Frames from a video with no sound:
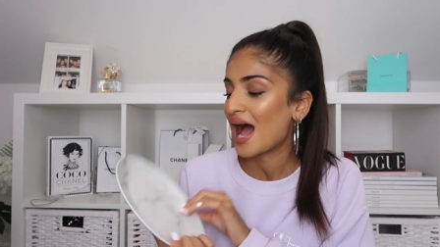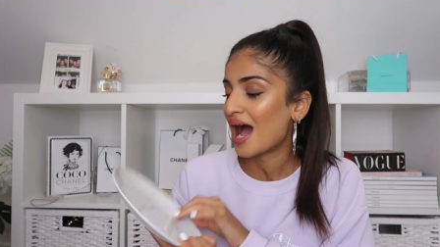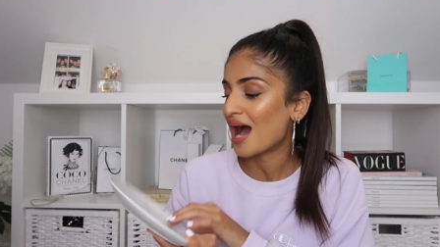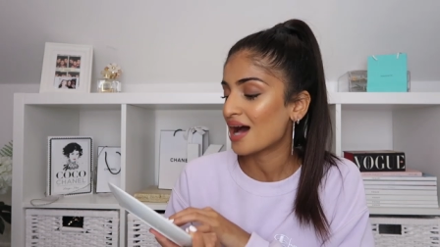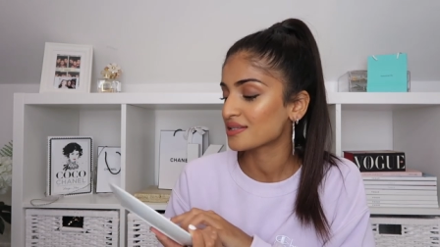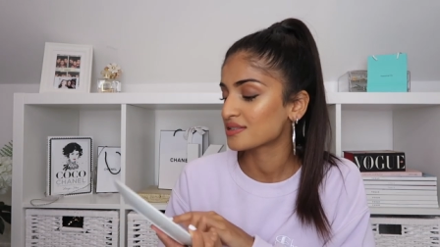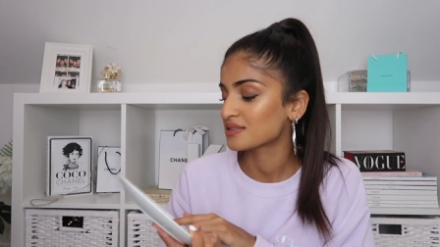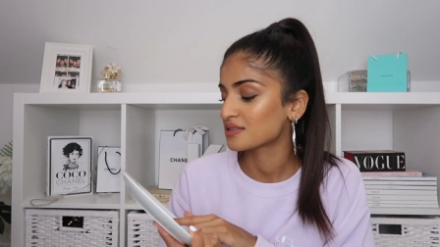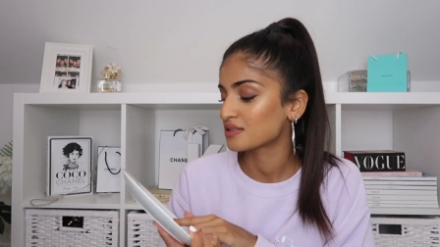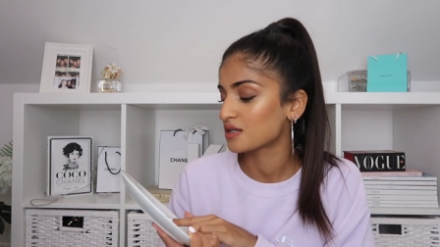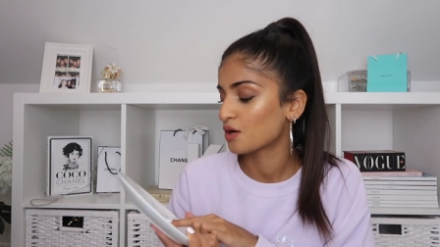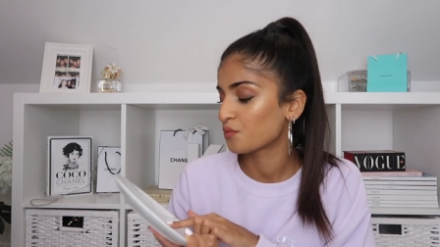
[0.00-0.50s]

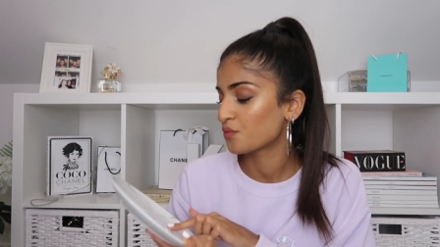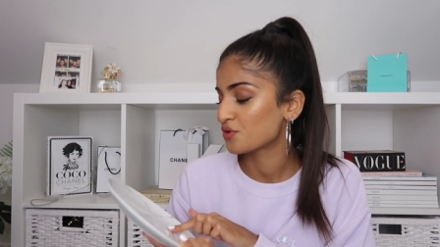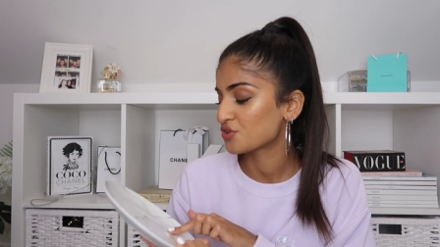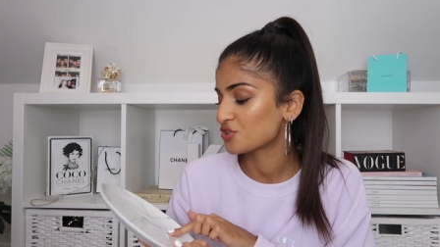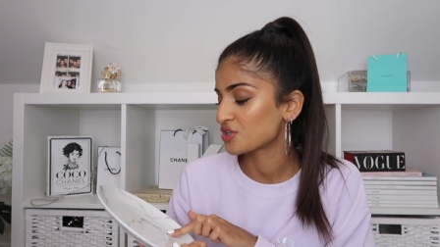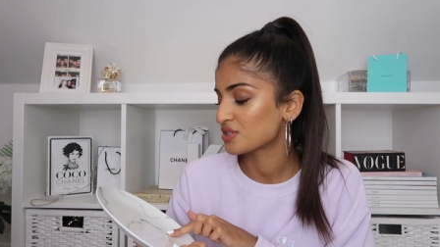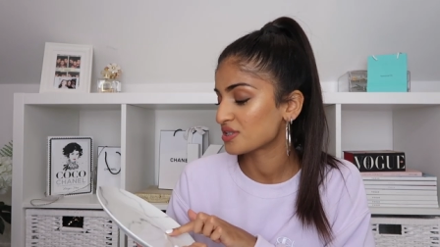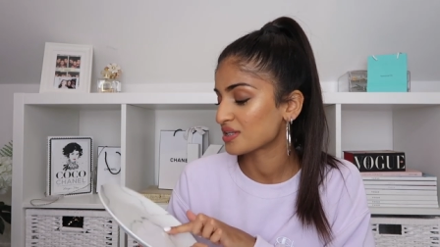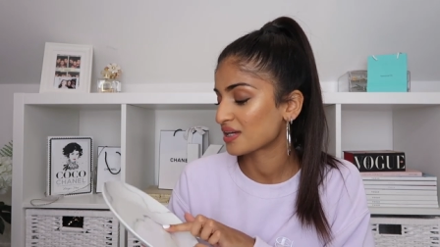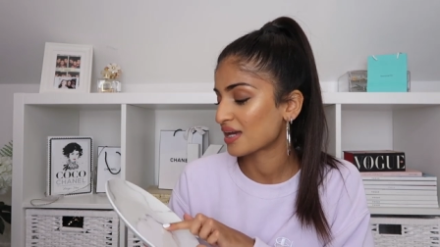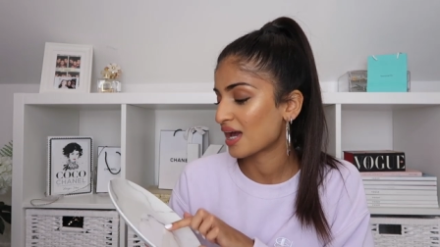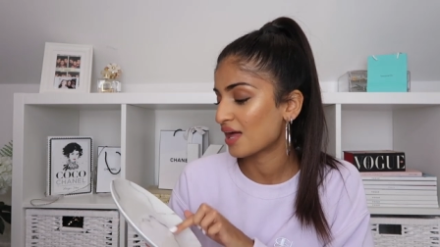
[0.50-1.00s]
Asda,
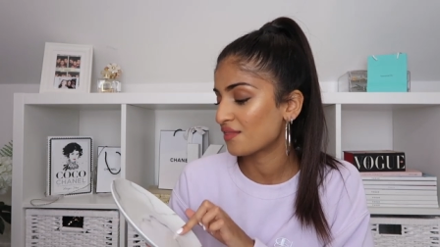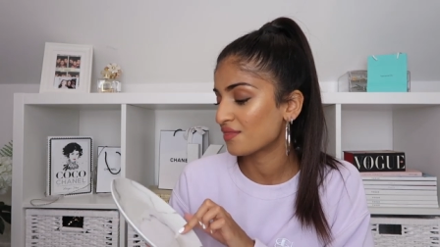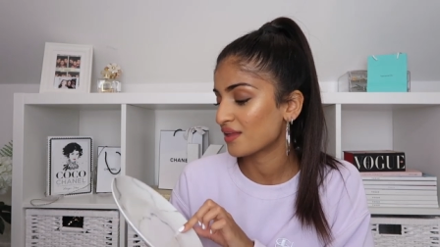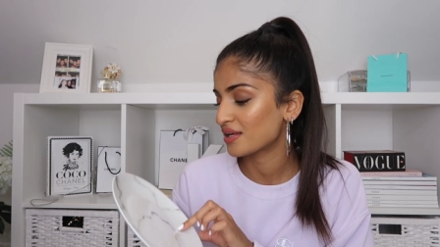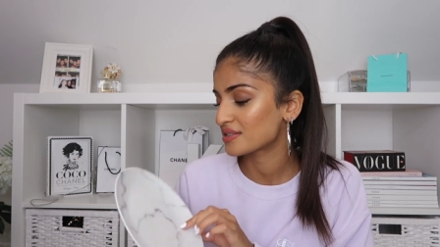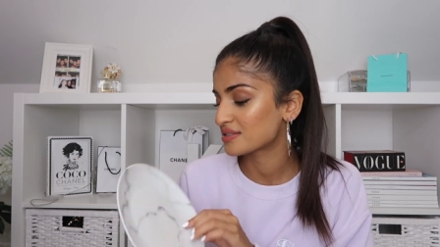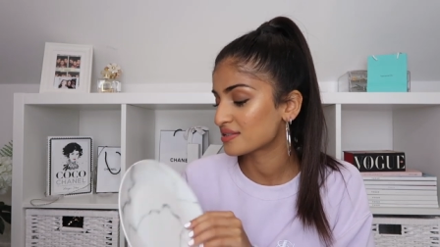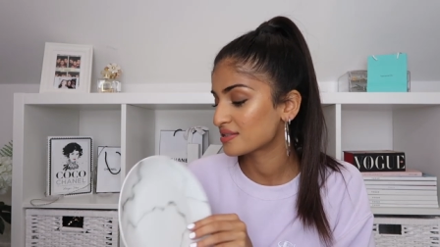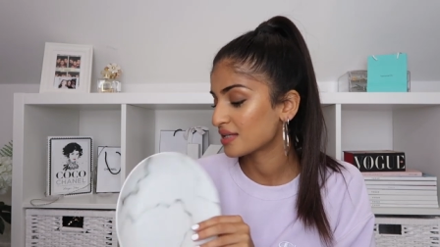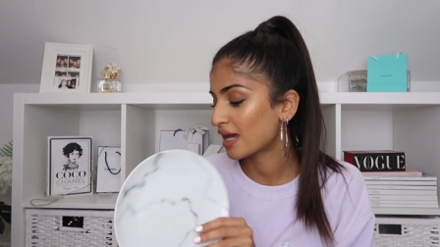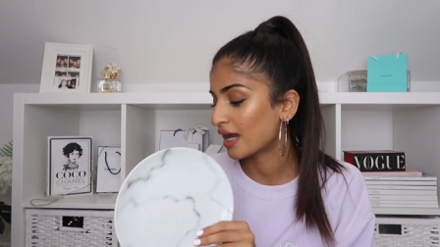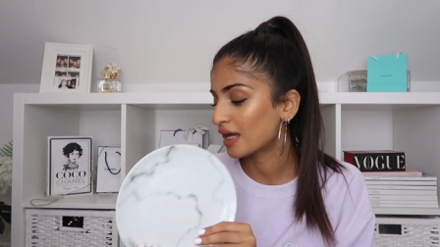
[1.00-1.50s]
which is again
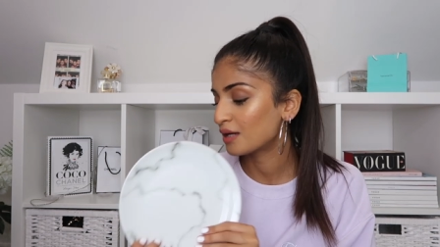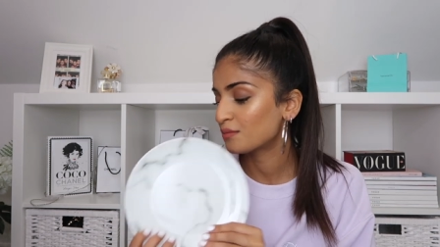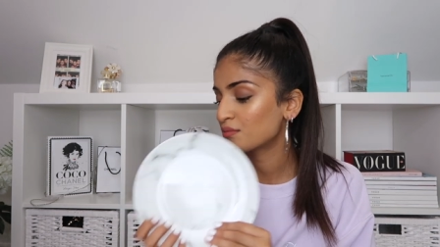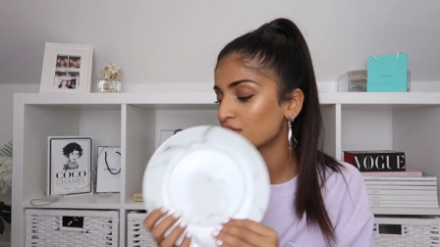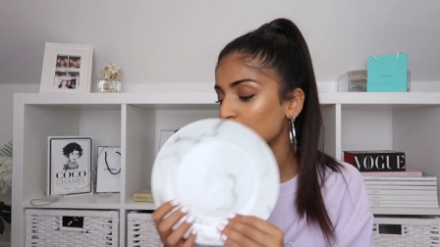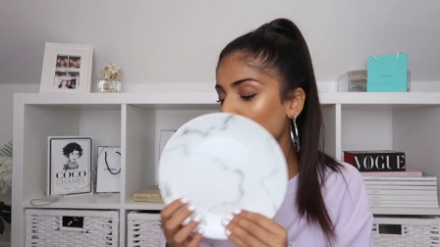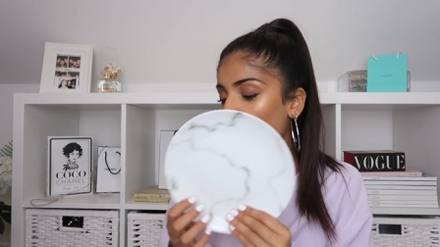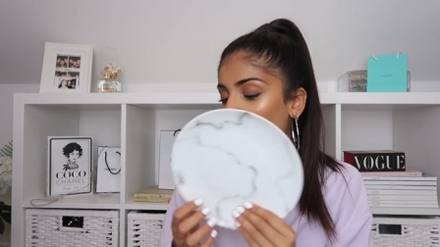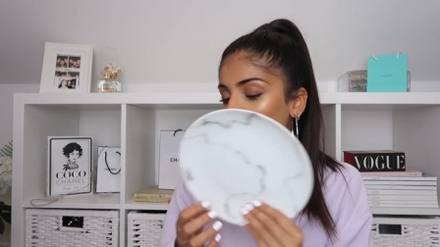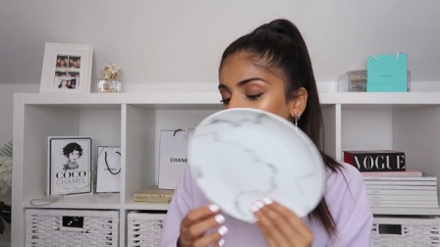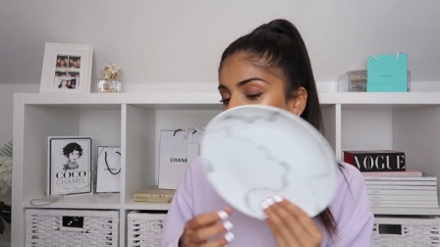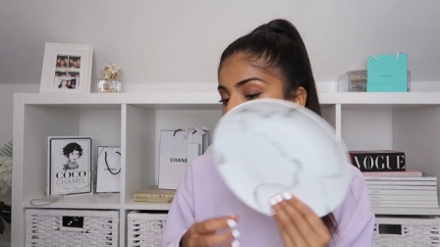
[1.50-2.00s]
that
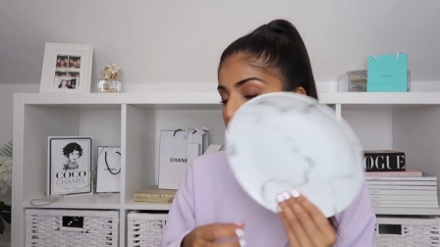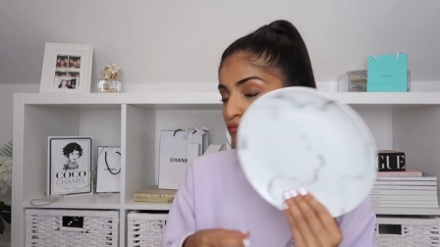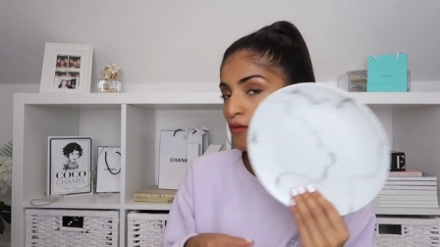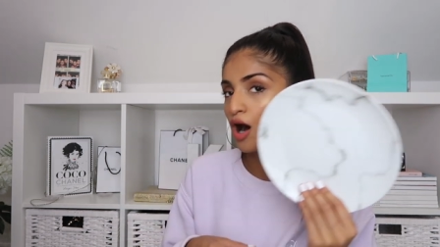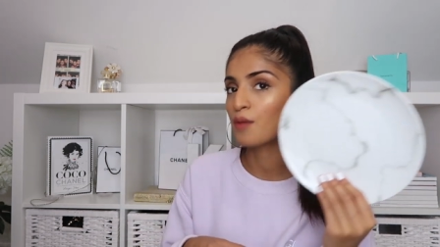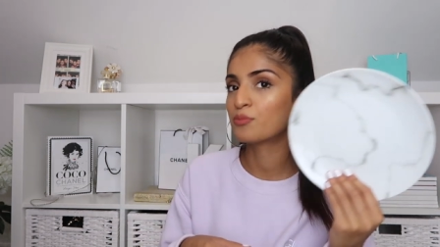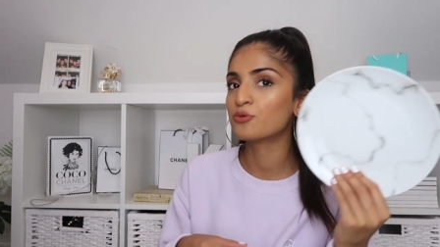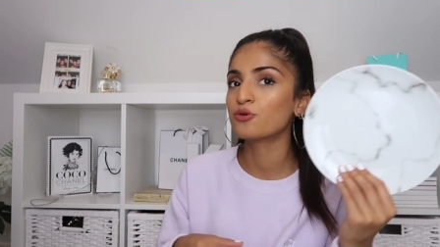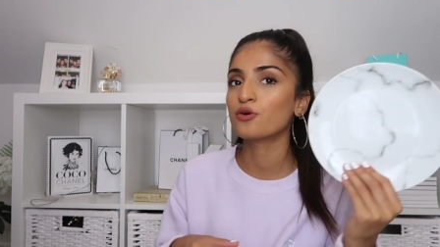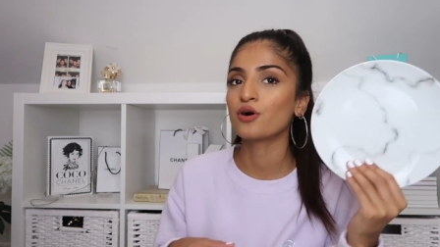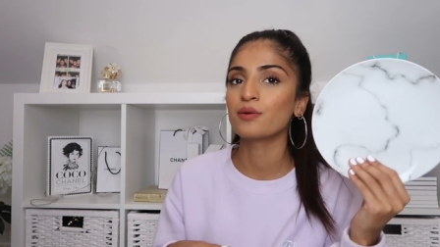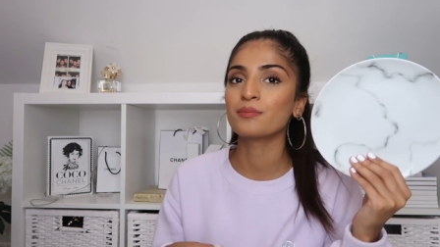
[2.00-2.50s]
same kind of
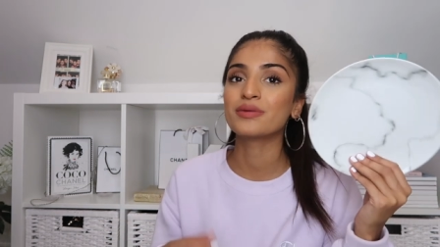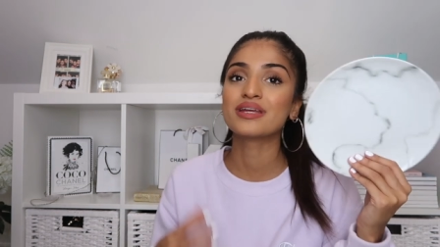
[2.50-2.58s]
marble.